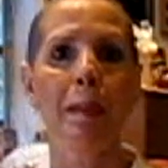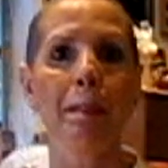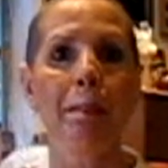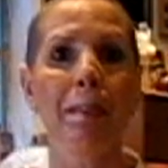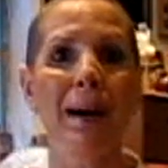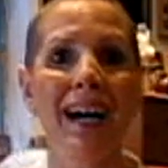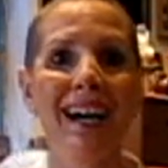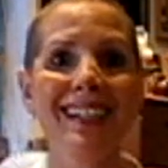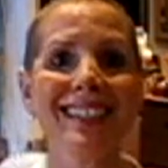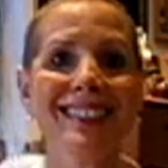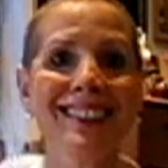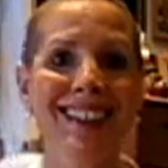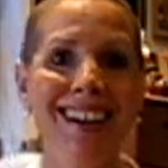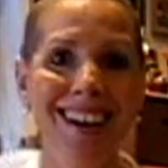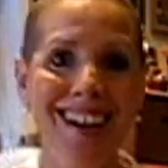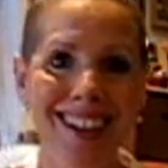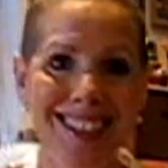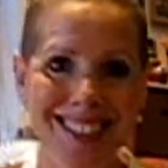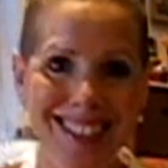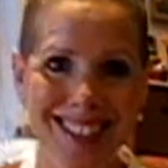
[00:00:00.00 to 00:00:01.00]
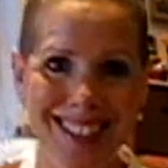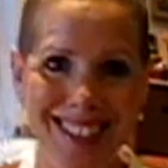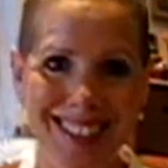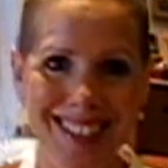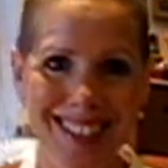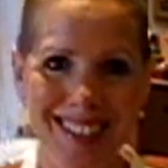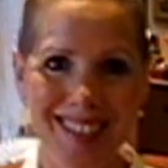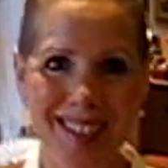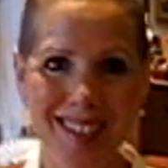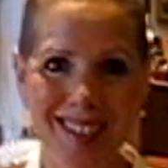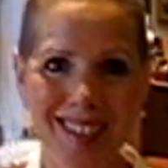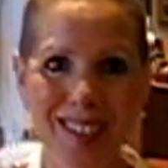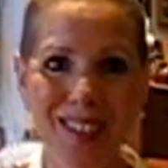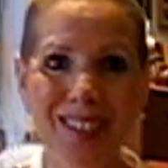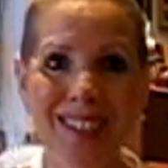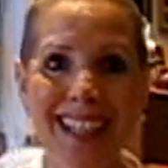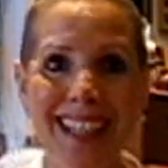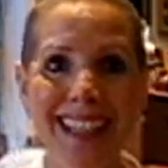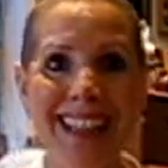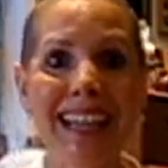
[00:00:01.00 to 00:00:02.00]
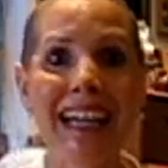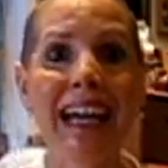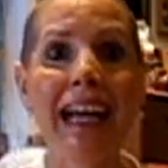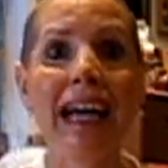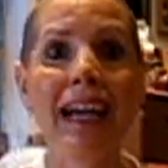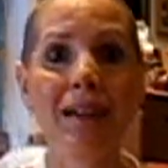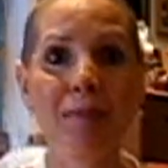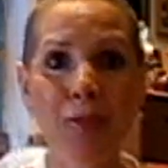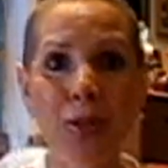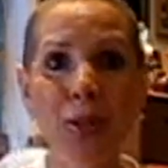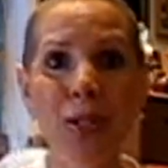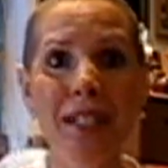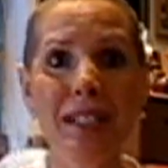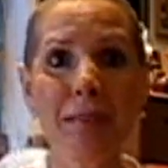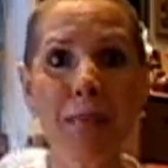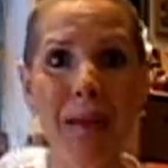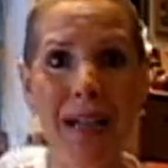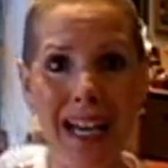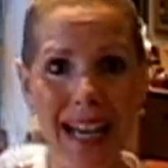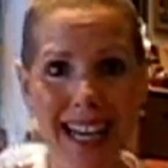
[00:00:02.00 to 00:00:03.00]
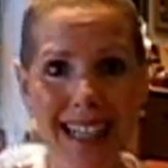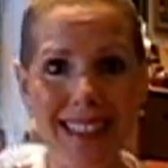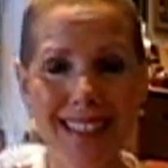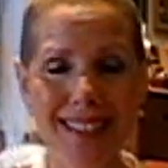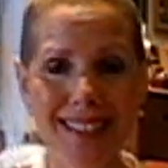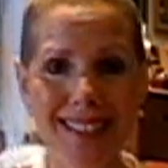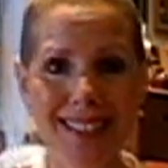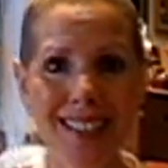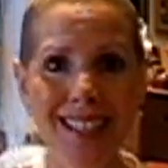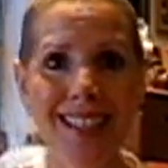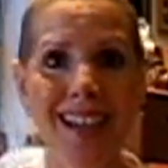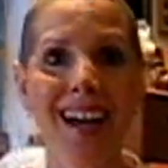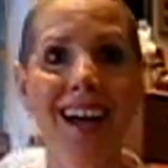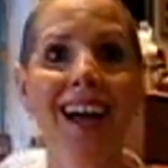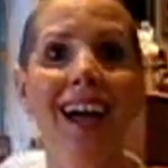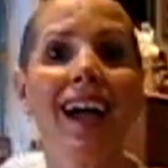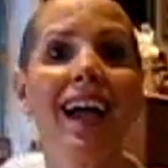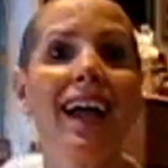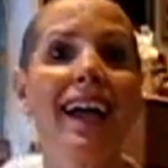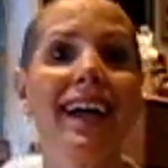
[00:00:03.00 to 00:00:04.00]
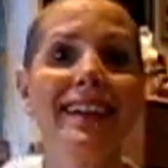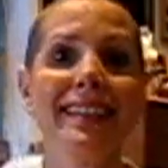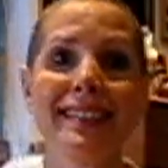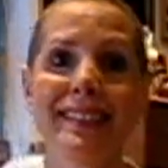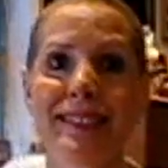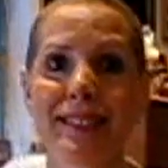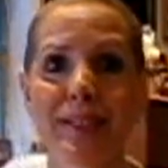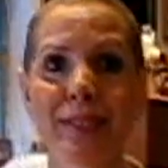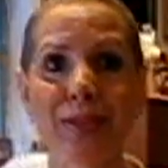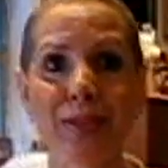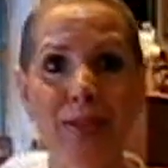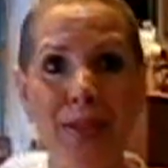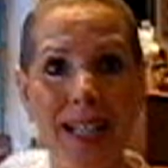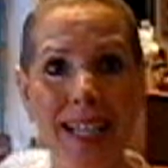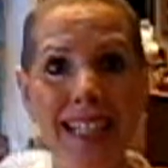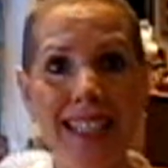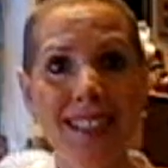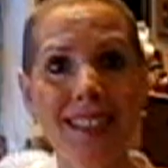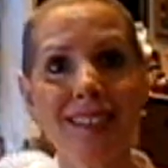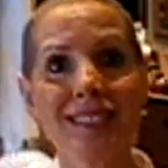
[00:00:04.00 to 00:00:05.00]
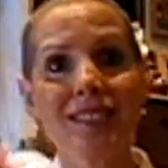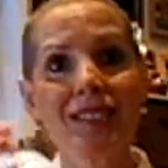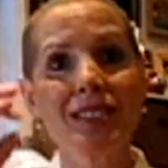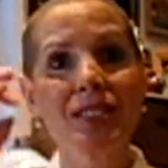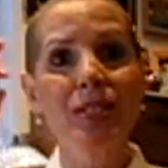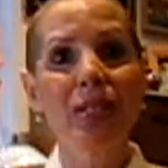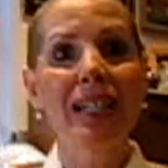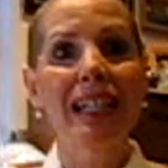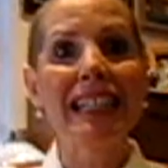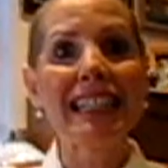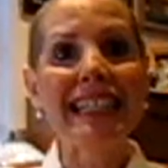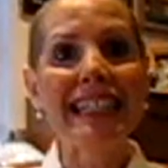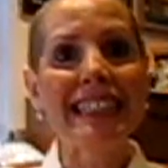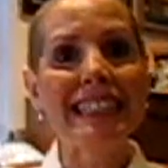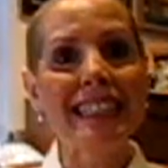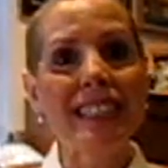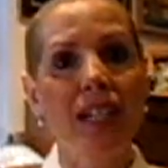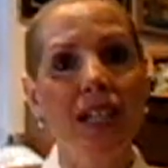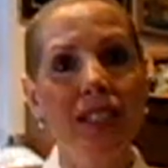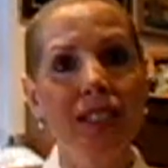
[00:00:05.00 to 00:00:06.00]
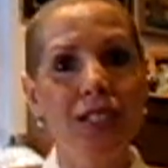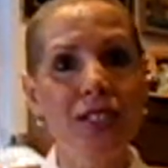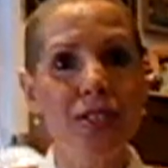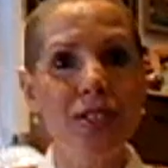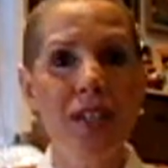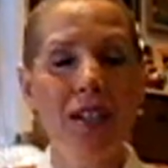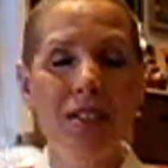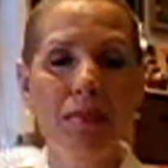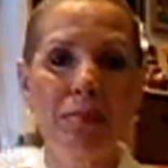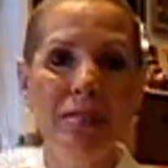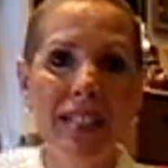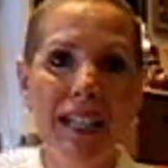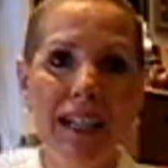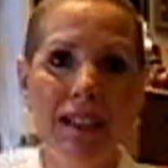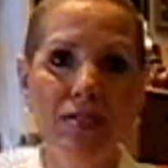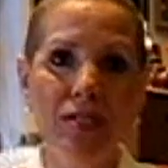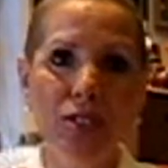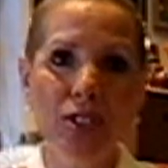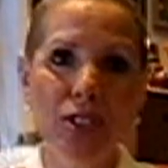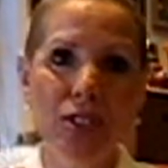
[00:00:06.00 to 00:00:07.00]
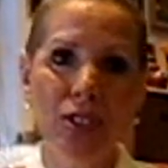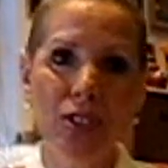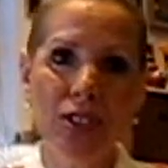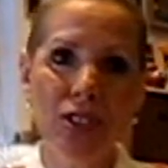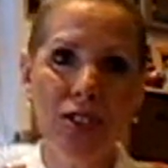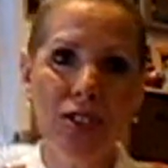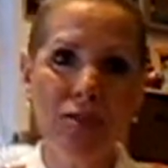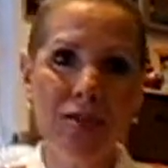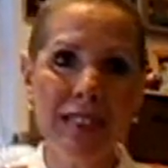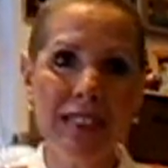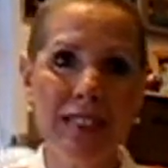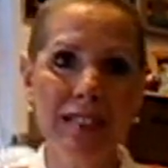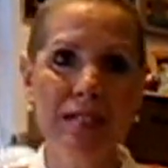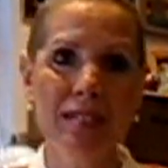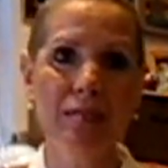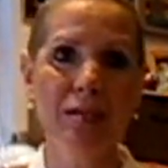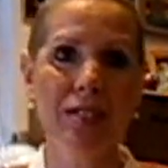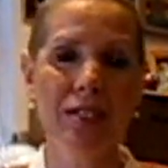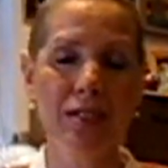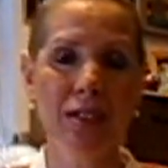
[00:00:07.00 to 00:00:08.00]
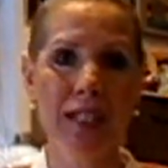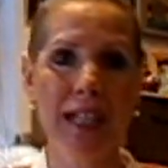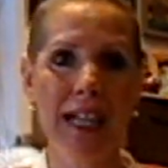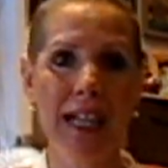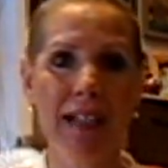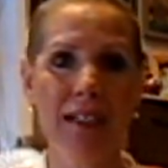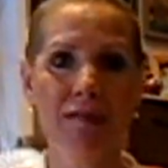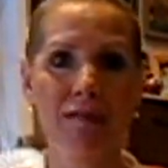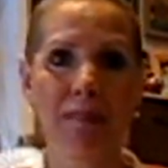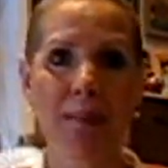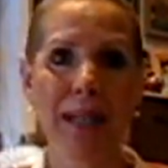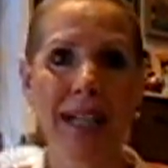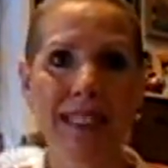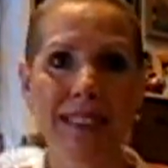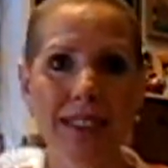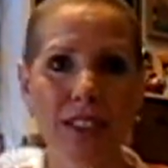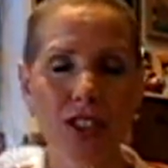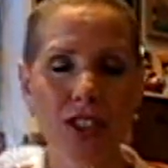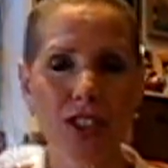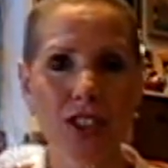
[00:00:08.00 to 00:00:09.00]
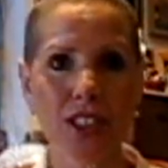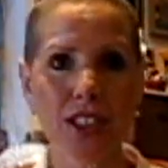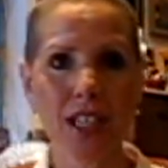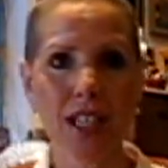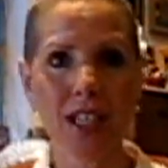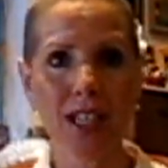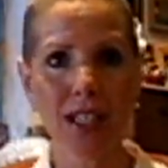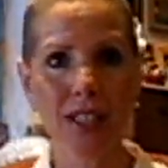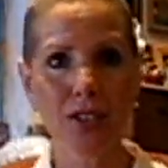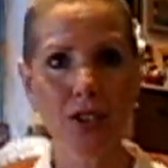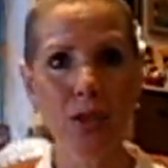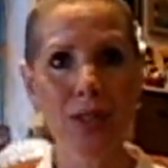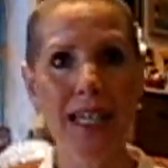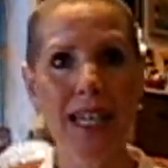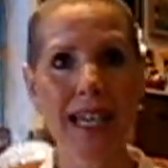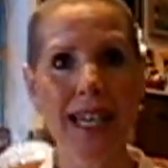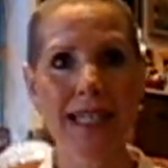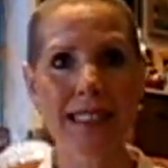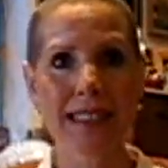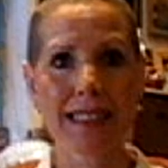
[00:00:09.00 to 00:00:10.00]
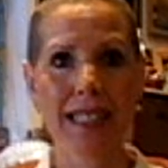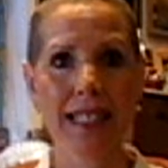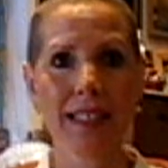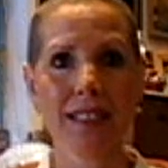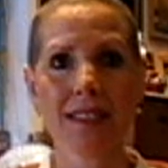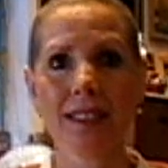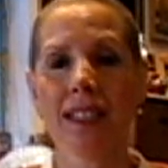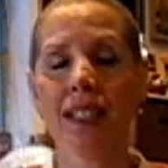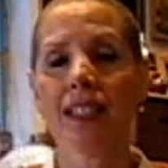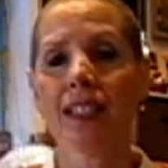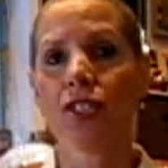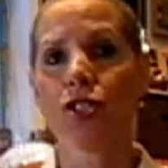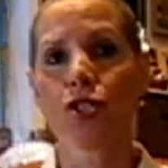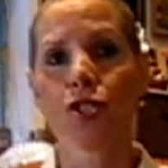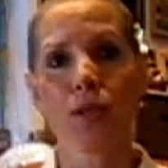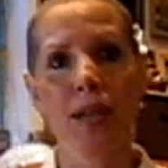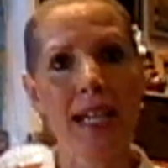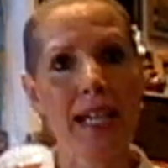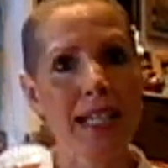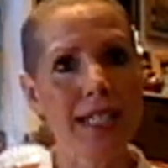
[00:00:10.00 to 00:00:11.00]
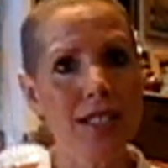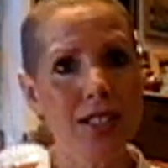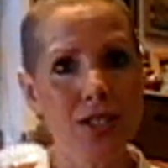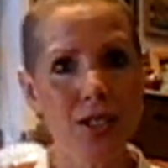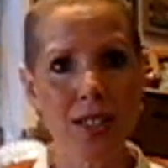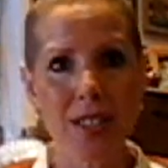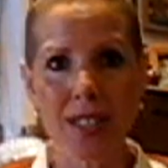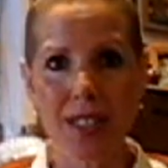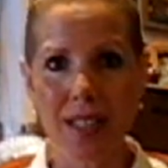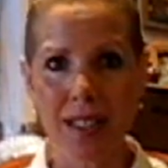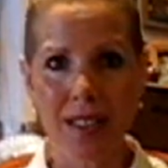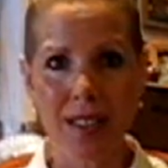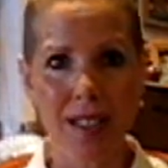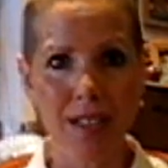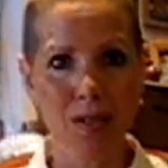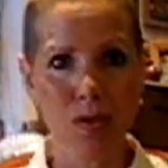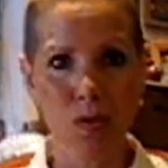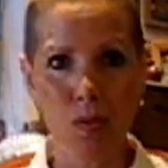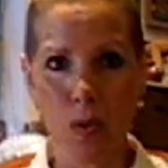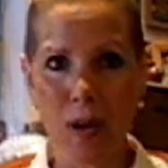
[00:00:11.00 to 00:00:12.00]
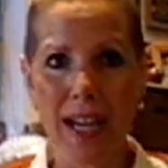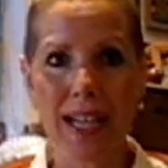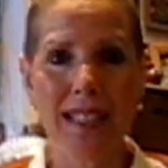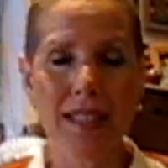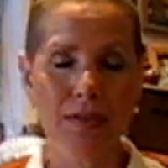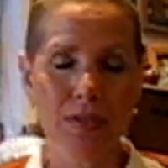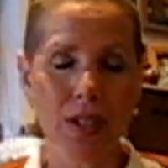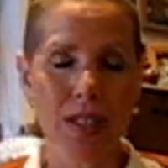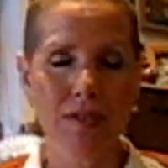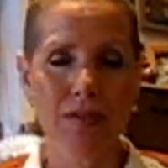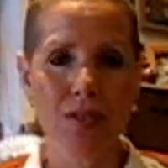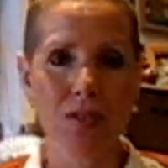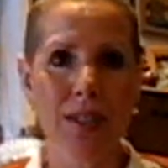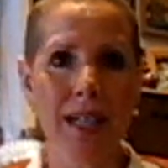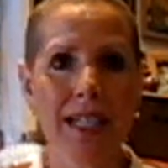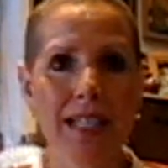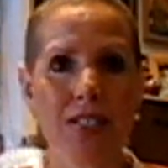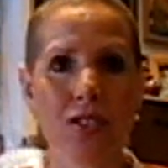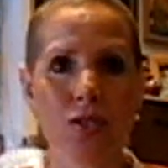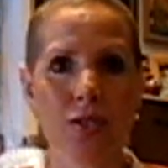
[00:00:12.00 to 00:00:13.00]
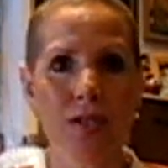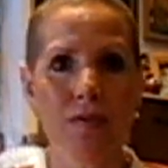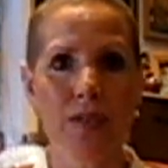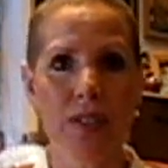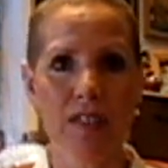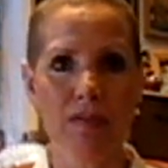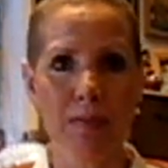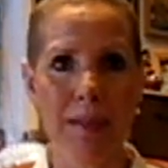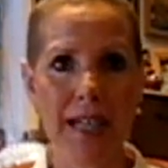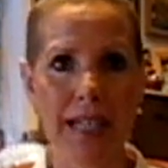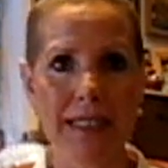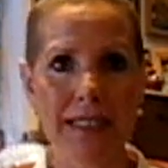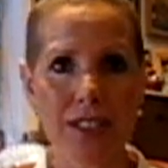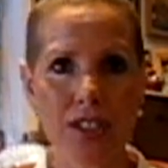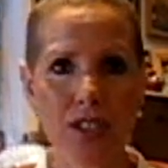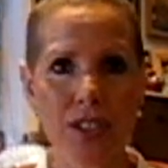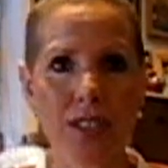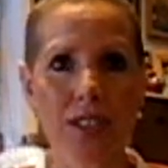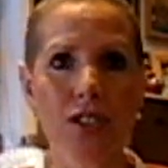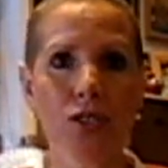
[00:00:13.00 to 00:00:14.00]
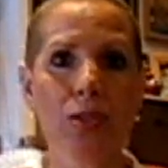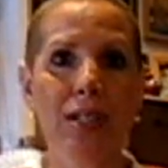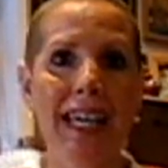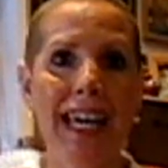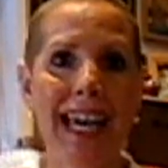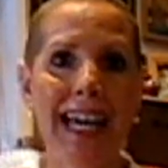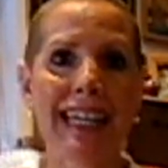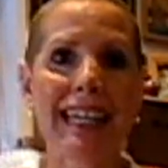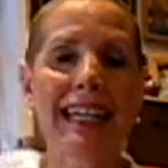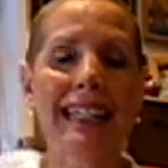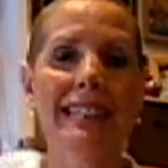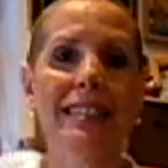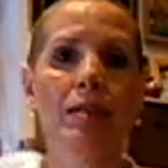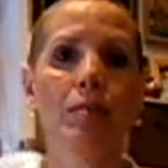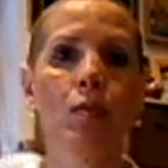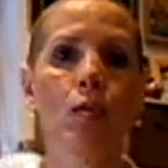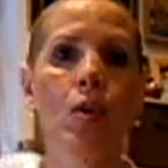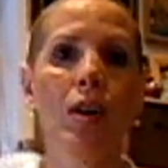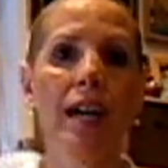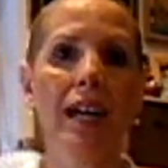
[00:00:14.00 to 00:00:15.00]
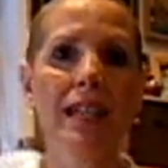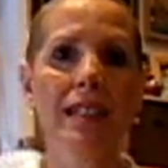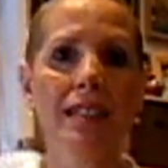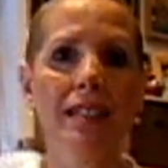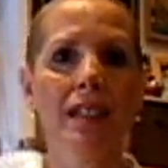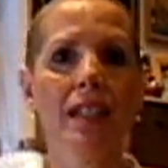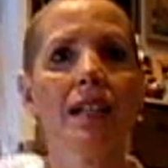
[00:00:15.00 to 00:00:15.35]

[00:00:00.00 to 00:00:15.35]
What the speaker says: Buy tucks, like the hemorrhoid pads. It's great to clean the underarms after surgery when you have bandages on. You can't get drains wet if you have drains, or if you have bandages, you can't get them wet,